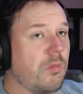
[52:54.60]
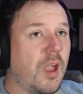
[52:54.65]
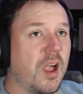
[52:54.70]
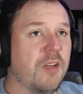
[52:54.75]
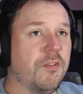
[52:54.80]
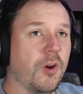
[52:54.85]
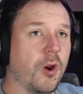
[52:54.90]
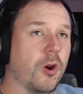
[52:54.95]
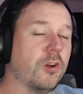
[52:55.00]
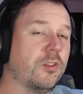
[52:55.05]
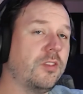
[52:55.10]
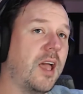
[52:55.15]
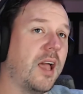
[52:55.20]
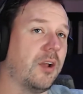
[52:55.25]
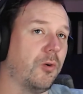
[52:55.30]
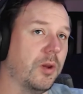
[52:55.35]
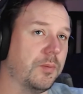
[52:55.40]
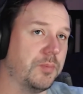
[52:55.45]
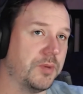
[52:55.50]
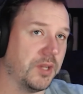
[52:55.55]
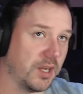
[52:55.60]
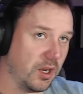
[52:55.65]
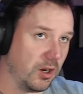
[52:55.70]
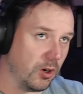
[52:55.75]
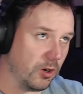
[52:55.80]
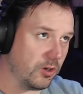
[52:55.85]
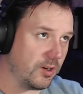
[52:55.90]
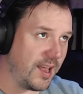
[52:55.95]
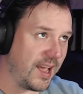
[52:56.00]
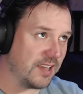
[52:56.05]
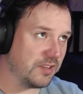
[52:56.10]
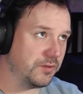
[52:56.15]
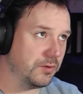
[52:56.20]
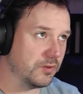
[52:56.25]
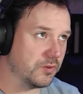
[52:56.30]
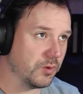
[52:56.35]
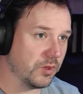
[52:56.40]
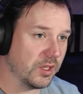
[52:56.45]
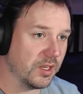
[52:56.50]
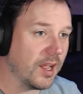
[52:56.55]
I've heard that, Cryptic. I heard
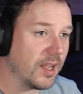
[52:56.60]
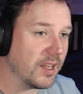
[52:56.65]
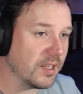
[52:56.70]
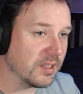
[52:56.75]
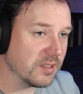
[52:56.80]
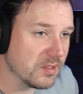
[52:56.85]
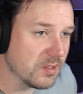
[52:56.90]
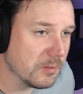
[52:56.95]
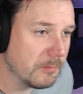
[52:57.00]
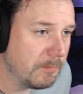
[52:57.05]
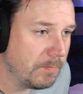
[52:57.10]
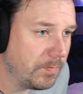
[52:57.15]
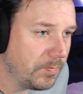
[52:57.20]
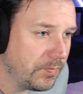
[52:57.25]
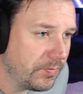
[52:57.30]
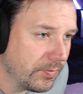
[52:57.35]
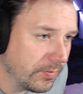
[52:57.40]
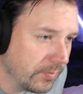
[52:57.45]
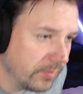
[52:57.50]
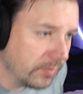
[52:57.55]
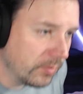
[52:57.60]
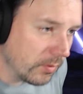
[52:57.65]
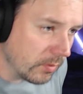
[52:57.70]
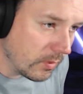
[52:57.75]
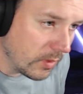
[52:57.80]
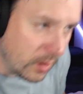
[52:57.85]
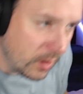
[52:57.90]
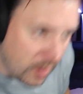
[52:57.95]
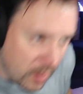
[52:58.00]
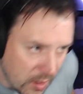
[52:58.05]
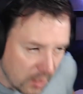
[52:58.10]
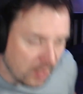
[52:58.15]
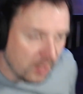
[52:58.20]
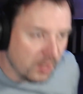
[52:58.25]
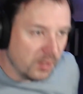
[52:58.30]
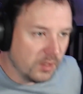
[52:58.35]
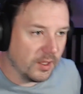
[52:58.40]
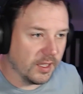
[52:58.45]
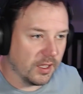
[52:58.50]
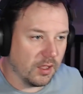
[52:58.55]
Nashville's really nice.
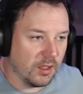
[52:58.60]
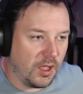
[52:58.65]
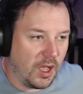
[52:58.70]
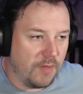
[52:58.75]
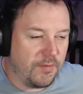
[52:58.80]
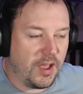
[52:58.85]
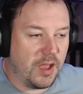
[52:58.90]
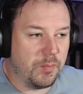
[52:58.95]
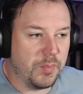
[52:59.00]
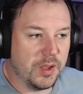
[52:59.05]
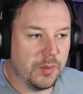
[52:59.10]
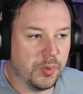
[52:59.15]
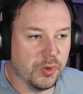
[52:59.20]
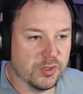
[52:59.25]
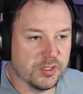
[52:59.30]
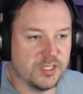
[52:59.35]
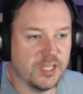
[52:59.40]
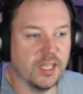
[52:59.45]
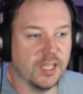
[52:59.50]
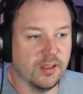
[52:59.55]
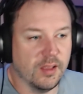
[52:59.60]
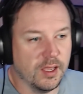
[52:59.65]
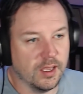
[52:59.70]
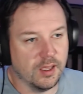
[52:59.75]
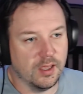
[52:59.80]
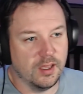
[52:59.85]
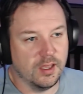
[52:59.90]
Like, I've had people say, like,